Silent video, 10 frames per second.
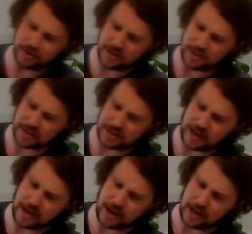So this is
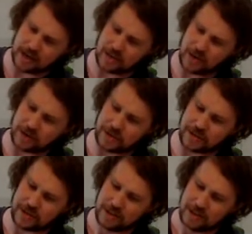a Dalton.
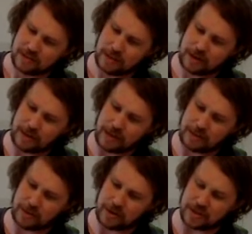My grandmother
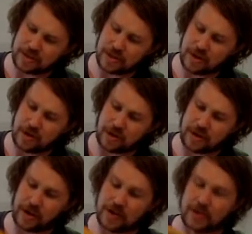bought it so long
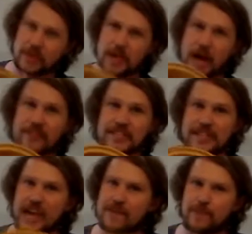ago. So it's oven
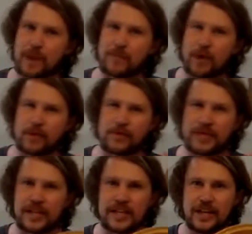safe, but I'm not
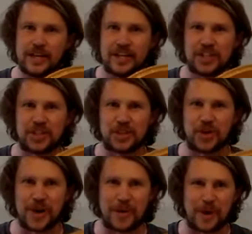really
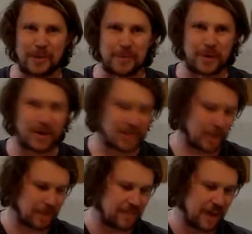sure I want to put it on top
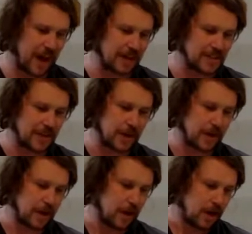of the fire. So
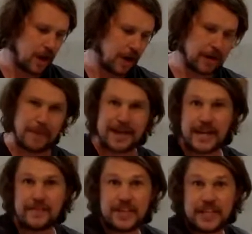I'm going to make
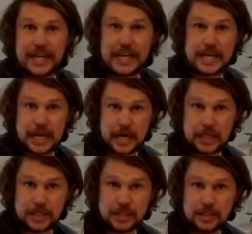everything in here,
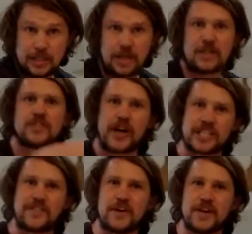
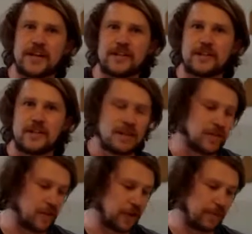transfer it in.
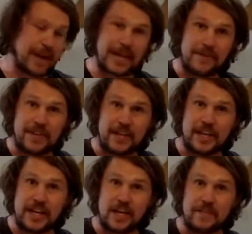You can make everything in
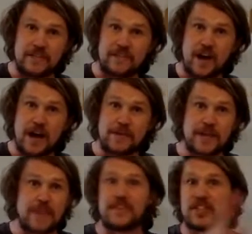here if it's fire
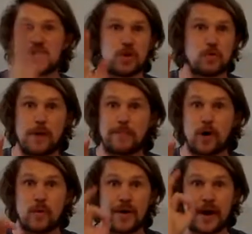safe and just do a one
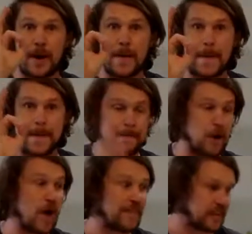pot wonder.
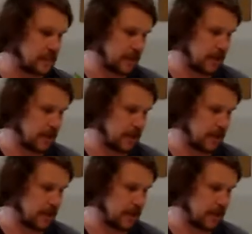Perfect.